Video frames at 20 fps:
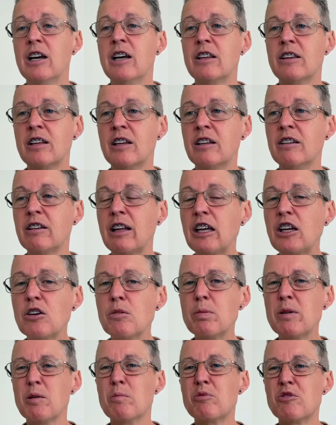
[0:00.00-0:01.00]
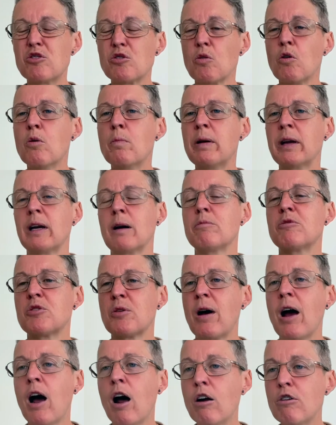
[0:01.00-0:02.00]
then they could be absorbing up to
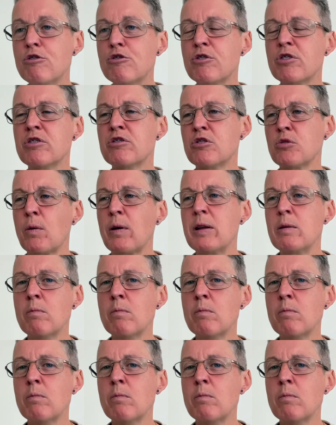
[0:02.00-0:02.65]
120